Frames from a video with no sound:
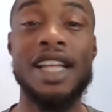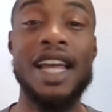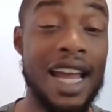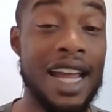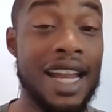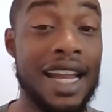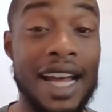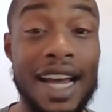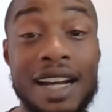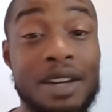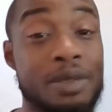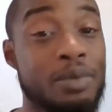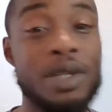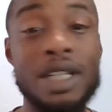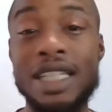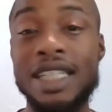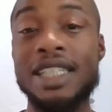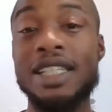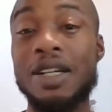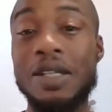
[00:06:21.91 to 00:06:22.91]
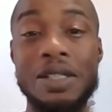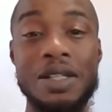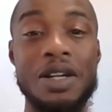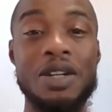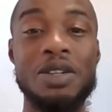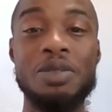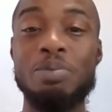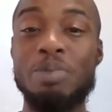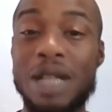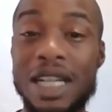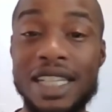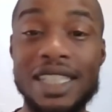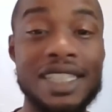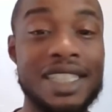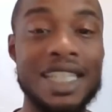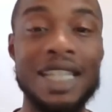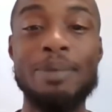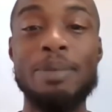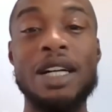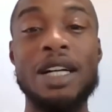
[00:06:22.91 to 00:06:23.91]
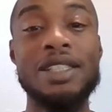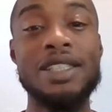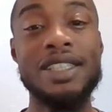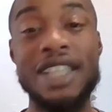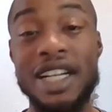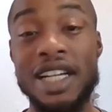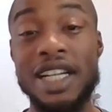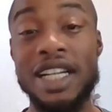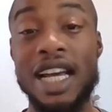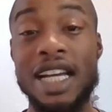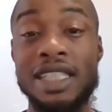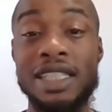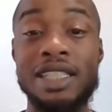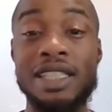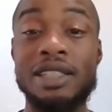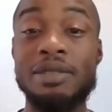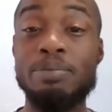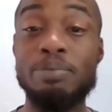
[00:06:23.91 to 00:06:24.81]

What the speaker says: and I really don't know much about sunglasses,